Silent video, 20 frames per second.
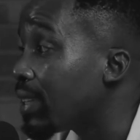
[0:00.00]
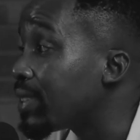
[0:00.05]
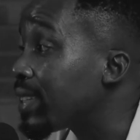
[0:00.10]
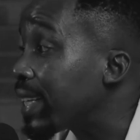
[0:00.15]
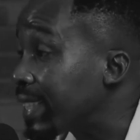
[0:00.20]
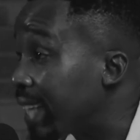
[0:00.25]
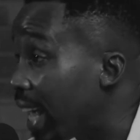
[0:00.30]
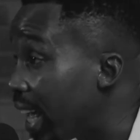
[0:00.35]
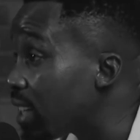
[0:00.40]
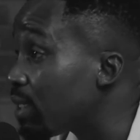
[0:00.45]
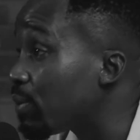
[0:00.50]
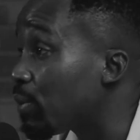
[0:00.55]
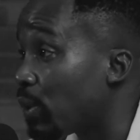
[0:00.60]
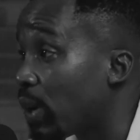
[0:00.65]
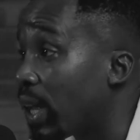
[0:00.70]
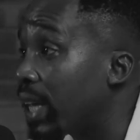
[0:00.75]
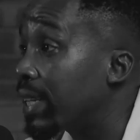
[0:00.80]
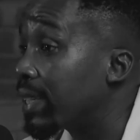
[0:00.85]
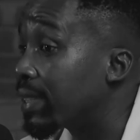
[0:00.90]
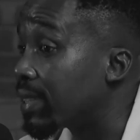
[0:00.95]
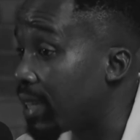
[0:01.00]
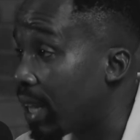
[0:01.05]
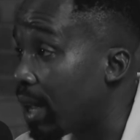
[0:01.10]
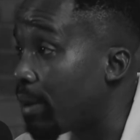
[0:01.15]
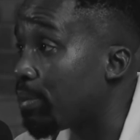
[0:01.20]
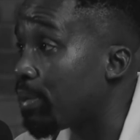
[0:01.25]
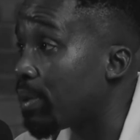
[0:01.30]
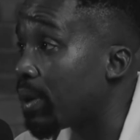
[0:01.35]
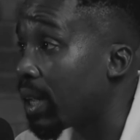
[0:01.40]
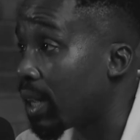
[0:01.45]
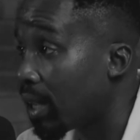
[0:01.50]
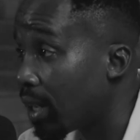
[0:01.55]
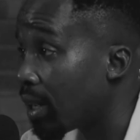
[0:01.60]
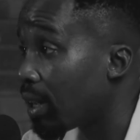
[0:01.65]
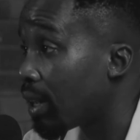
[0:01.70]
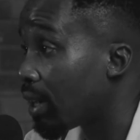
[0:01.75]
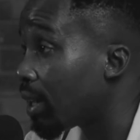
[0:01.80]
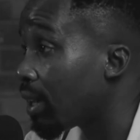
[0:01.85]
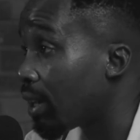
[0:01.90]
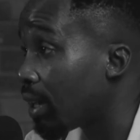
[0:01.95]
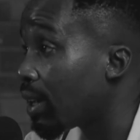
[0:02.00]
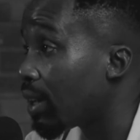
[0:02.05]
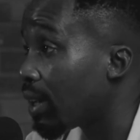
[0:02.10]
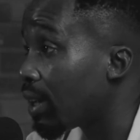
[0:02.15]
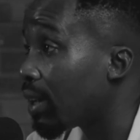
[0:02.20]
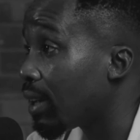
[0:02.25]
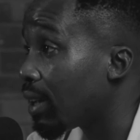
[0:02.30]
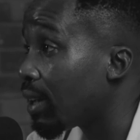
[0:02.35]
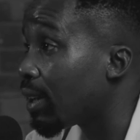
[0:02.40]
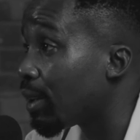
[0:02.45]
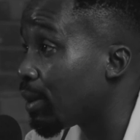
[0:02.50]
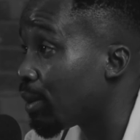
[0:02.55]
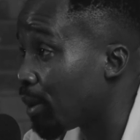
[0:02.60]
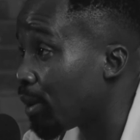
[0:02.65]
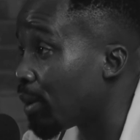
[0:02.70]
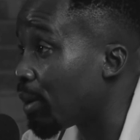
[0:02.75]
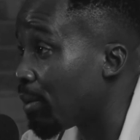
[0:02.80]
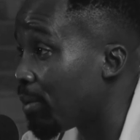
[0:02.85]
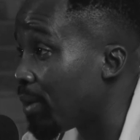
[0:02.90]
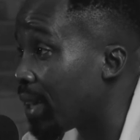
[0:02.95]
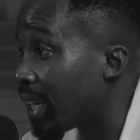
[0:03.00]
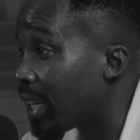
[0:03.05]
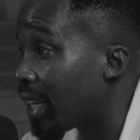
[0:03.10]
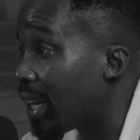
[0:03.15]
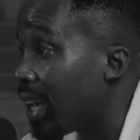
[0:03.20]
It's as hurtful as a slap. You know what I mean?